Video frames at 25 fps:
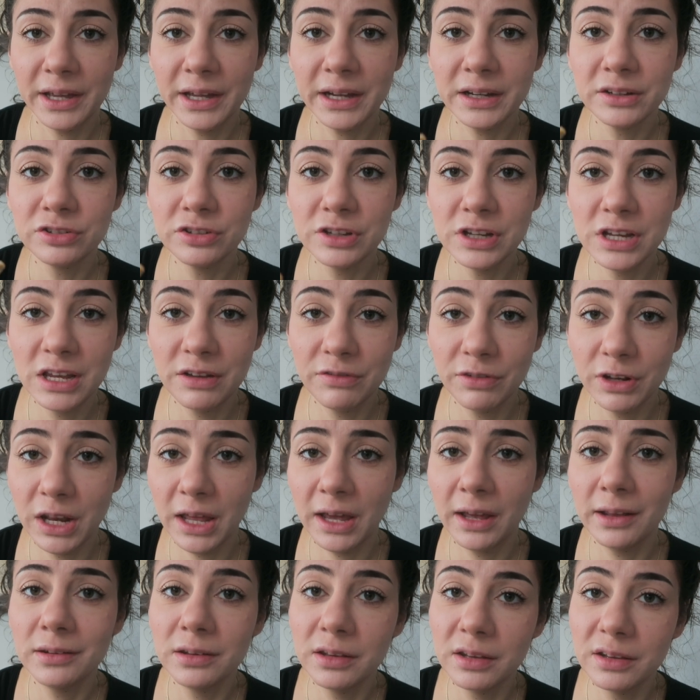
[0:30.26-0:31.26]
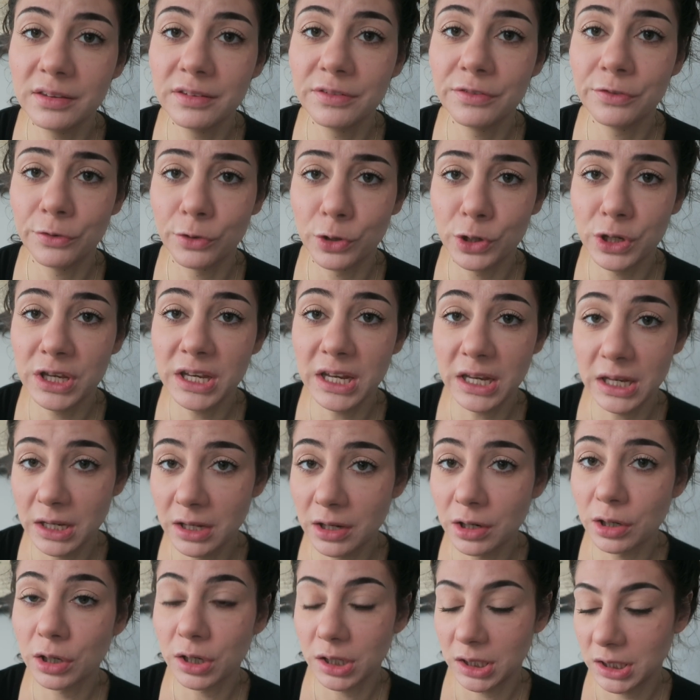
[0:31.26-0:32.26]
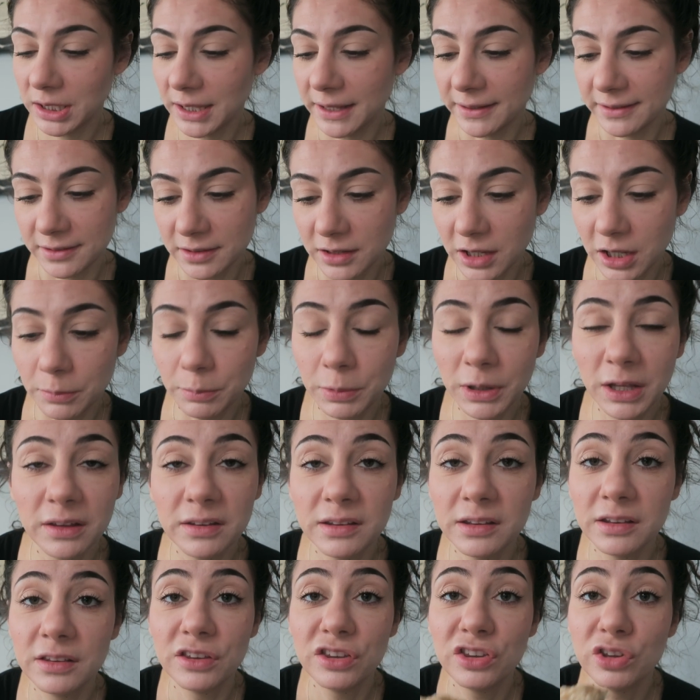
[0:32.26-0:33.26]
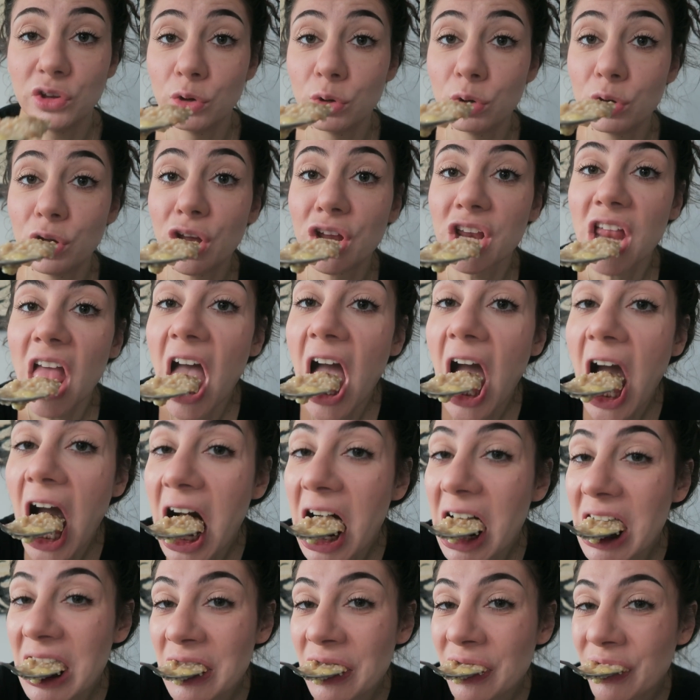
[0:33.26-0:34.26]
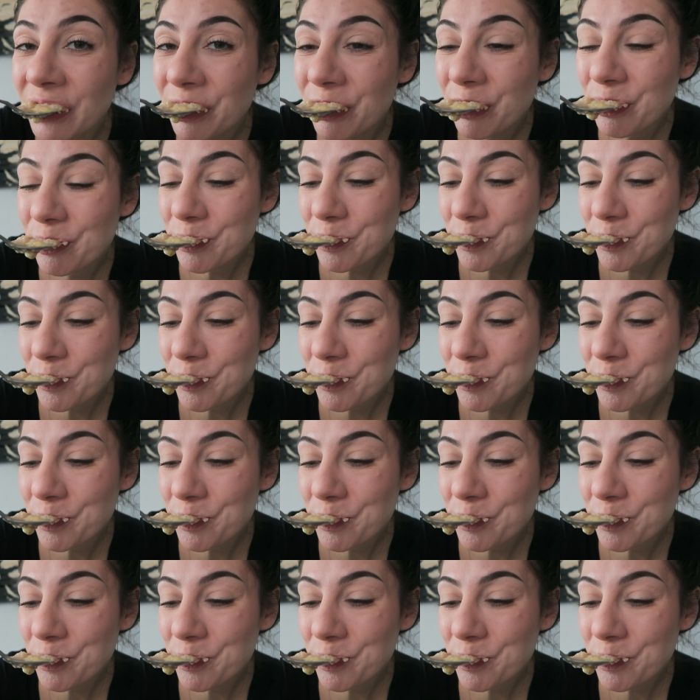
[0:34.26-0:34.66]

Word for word: I actually even had this for dinner last night because it's so good. Mm.